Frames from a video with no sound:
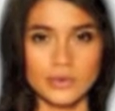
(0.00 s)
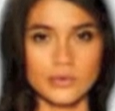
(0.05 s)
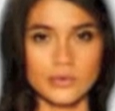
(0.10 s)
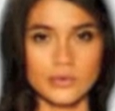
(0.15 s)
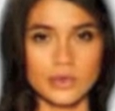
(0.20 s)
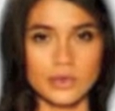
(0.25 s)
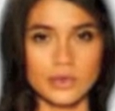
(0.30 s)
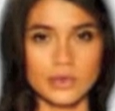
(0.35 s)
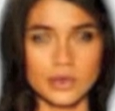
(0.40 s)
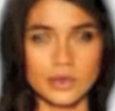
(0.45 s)

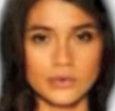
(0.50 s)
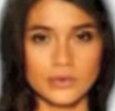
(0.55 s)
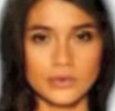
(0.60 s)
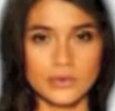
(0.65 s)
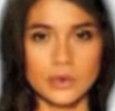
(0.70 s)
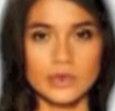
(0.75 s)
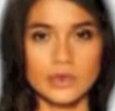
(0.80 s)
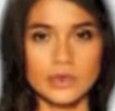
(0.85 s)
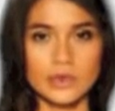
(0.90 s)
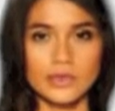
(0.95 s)
Among the
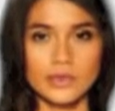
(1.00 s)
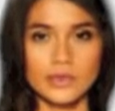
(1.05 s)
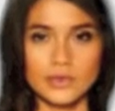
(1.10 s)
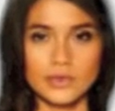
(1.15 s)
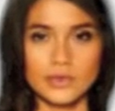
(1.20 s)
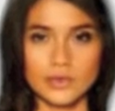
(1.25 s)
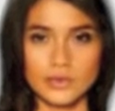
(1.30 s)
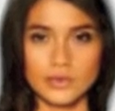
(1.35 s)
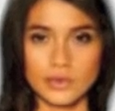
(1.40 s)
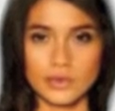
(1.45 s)
projects,
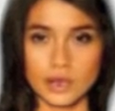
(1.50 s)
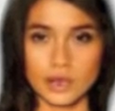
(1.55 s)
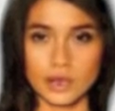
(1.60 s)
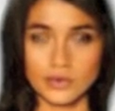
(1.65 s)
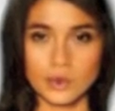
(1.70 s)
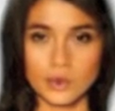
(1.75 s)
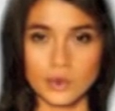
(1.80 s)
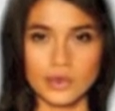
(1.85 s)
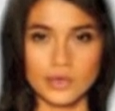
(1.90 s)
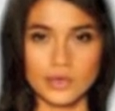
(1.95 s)

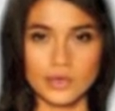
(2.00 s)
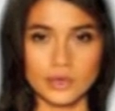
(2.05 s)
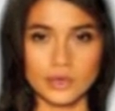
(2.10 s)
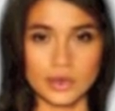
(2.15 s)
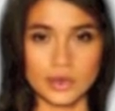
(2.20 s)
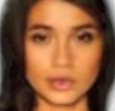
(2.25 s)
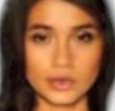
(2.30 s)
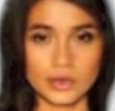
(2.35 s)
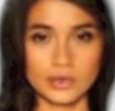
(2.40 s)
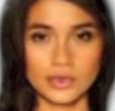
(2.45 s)
5 are under
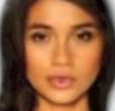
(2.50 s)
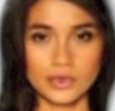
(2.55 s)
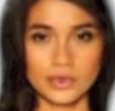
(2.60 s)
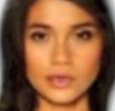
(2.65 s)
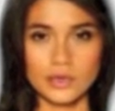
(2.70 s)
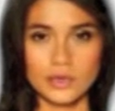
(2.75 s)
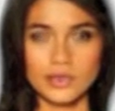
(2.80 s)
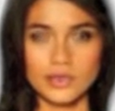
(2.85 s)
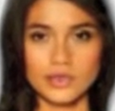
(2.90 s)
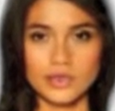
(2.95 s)
the
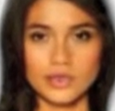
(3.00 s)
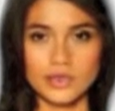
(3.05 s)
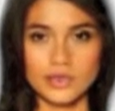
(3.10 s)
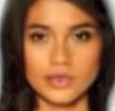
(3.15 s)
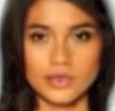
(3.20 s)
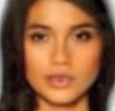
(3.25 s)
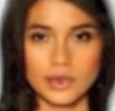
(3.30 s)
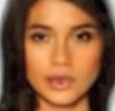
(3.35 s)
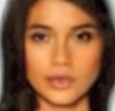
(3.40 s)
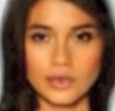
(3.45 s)
Healthcare
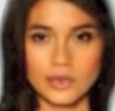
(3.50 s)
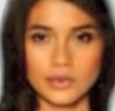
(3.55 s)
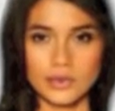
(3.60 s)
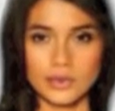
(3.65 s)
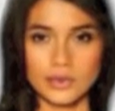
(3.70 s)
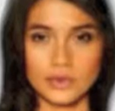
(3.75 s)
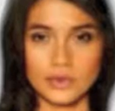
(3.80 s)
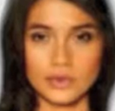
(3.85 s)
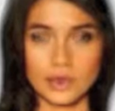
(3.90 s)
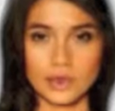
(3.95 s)
NKEA,
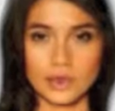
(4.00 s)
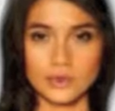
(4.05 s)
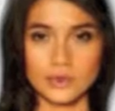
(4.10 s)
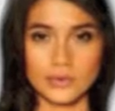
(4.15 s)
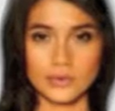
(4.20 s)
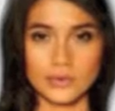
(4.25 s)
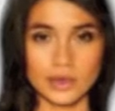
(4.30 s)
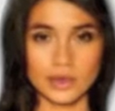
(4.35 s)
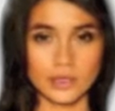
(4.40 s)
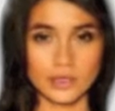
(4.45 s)
and the
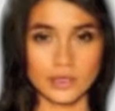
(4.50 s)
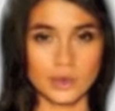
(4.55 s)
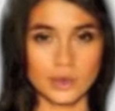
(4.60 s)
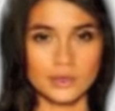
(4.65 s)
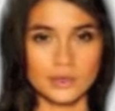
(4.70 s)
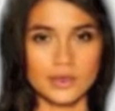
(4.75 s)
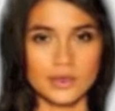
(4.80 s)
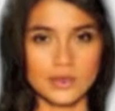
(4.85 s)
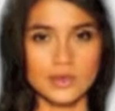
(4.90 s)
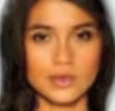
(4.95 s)
remaining
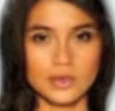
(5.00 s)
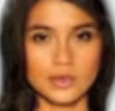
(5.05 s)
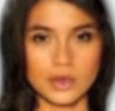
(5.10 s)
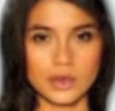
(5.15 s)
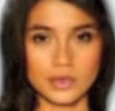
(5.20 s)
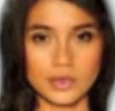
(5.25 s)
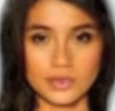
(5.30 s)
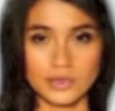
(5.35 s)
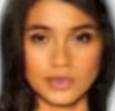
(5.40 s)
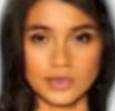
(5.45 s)
are in the
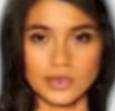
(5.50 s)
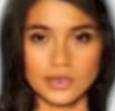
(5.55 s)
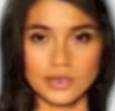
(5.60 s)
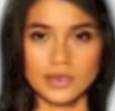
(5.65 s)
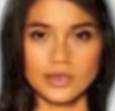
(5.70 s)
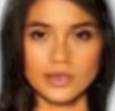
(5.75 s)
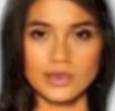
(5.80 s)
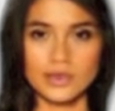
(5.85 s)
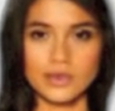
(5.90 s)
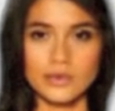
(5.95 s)

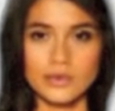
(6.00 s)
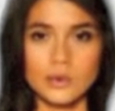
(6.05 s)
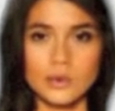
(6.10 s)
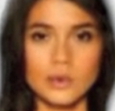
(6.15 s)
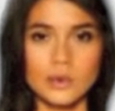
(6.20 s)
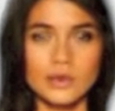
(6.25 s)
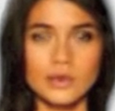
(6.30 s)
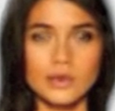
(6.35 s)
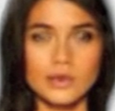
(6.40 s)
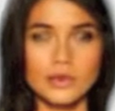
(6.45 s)
NKEA of
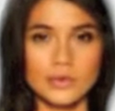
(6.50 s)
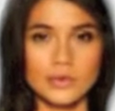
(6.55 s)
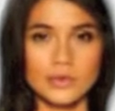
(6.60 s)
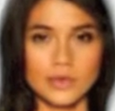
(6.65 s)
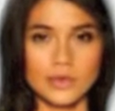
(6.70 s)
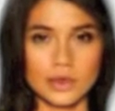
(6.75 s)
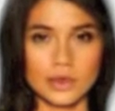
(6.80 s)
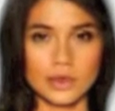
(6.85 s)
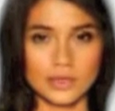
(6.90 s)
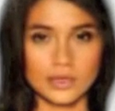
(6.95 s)
Oil,
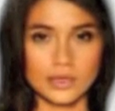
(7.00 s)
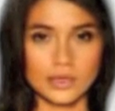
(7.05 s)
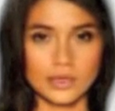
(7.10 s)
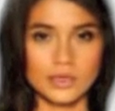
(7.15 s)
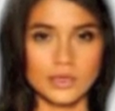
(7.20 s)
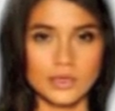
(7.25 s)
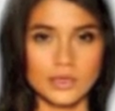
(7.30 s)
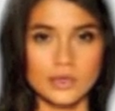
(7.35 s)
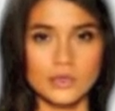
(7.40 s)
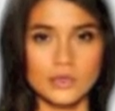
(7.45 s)
Gas
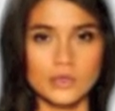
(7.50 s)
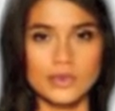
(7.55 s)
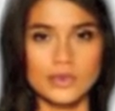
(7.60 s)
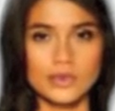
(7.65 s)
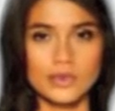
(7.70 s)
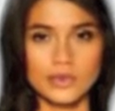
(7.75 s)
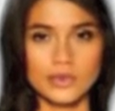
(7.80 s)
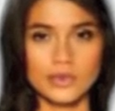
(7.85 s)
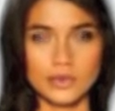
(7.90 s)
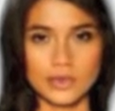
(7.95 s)
and
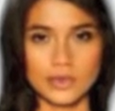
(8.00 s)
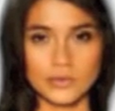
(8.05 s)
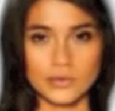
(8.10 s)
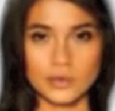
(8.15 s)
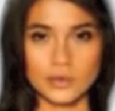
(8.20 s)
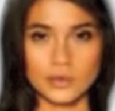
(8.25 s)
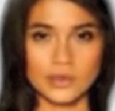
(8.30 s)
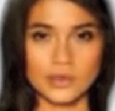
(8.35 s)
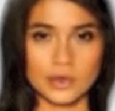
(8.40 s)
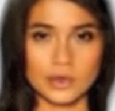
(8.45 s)
Energy,
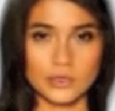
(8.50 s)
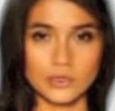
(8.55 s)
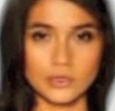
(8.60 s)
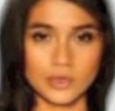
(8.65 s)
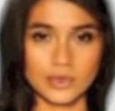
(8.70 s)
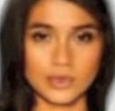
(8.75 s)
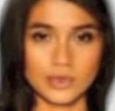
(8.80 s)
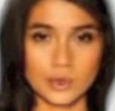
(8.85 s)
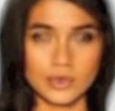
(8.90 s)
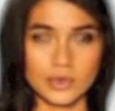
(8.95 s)

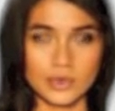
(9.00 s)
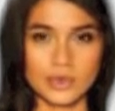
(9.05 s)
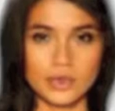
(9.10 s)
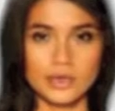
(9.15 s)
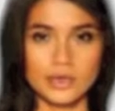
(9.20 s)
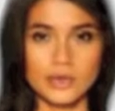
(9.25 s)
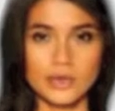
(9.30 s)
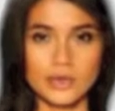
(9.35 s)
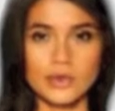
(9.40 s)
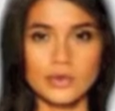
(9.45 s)
Communications
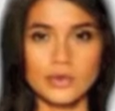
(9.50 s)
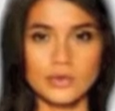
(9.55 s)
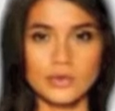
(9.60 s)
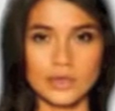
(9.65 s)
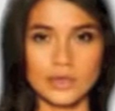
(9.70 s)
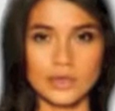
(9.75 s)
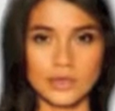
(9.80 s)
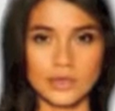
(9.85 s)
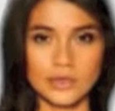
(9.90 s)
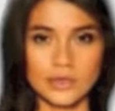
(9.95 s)
Content and
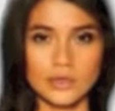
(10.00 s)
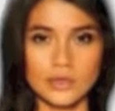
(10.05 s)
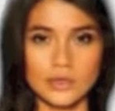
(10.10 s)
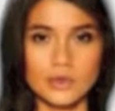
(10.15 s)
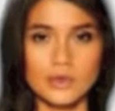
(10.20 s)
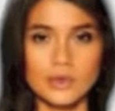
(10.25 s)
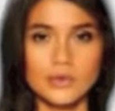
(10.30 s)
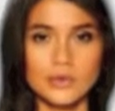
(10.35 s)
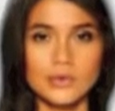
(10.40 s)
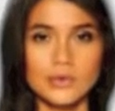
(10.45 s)

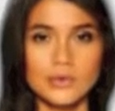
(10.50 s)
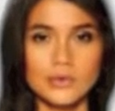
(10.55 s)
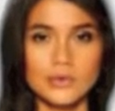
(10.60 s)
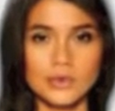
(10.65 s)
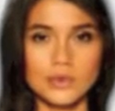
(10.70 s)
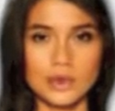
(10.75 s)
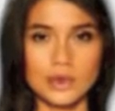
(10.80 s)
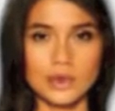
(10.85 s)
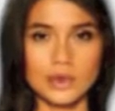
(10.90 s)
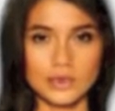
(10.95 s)
Infrastructure,
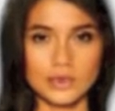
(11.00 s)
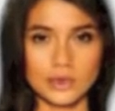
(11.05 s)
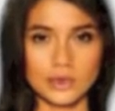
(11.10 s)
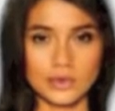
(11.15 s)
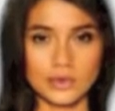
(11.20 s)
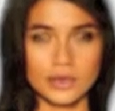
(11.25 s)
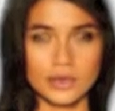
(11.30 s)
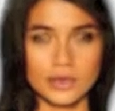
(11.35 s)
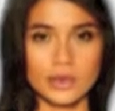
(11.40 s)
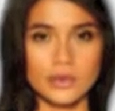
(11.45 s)
Business
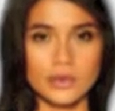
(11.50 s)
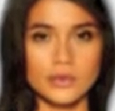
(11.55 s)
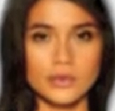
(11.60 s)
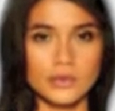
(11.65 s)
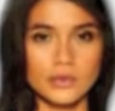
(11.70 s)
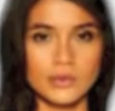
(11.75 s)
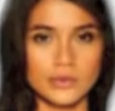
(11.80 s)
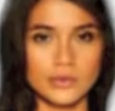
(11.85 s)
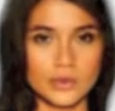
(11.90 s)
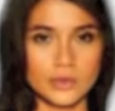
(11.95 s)

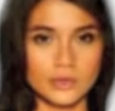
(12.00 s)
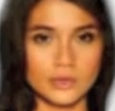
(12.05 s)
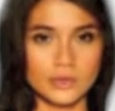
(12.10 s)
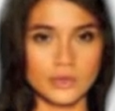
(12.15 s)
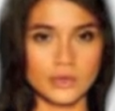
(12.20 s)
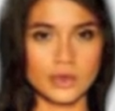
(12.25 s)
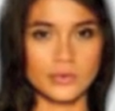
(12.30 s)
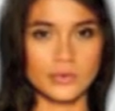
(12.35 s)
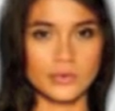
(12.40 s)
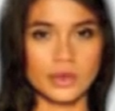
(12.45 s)
Services,
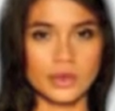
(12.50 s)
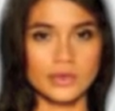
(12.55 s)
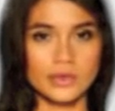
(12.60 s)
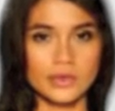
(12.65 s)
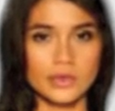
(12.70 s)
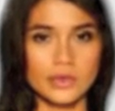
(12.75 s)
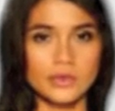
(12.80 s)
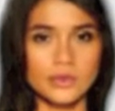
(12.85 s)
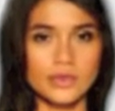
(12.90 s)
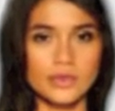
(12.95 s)
Tourism
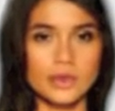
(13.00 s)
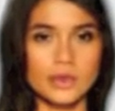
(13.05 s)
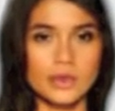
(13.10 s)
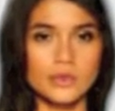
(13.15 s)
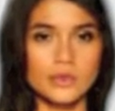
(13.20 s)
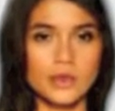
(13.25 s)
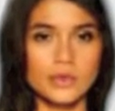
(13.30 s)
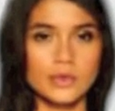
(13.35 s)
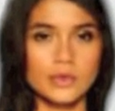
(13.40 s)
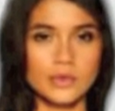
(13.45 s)
and
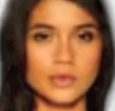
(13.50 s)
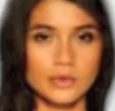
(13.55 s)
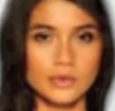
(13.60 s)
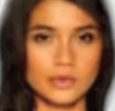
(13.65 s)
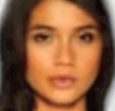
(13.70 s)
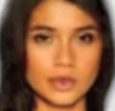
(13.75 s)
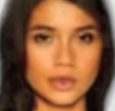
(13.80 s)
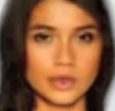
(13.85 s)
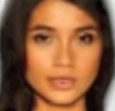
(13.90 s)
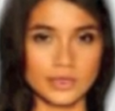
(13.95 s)
Education,
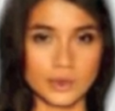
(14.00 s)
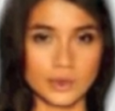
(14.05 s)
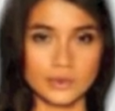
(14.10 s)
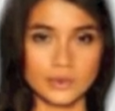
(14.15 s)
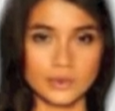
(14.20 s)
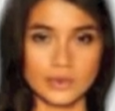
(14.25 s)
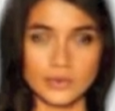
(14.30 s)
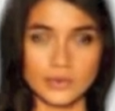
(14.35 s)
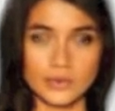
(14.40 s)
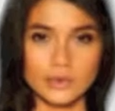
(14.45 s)
the STAR
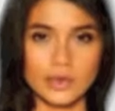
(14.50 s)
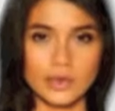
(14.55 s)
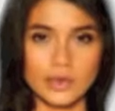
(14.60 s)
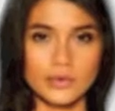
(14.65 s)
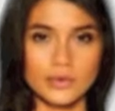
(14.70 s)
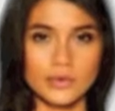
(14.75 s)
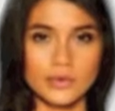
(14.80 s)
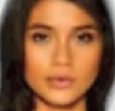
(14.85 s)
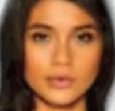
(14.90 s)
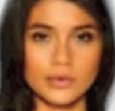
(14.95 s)

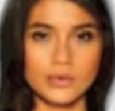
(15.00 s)
reported.